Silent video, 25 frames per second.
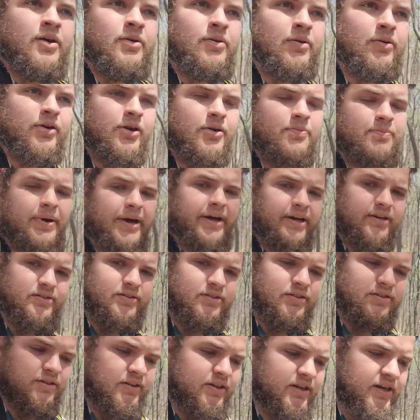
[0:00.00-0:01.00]
we'll get back
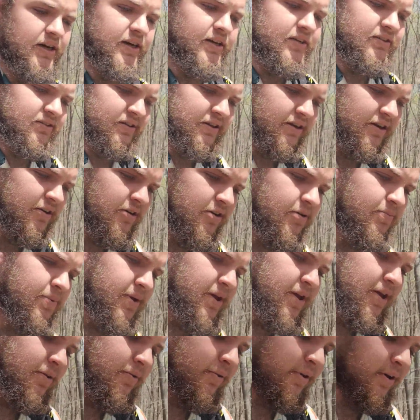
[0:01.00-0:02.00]
to you guys here in a
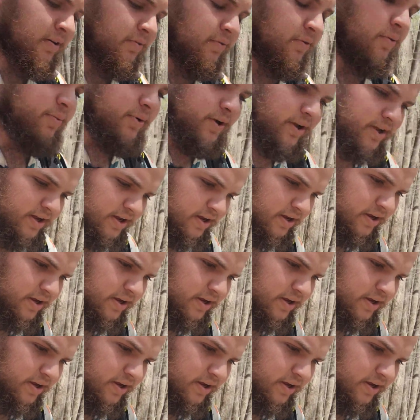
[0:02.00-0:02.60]
bit whenever we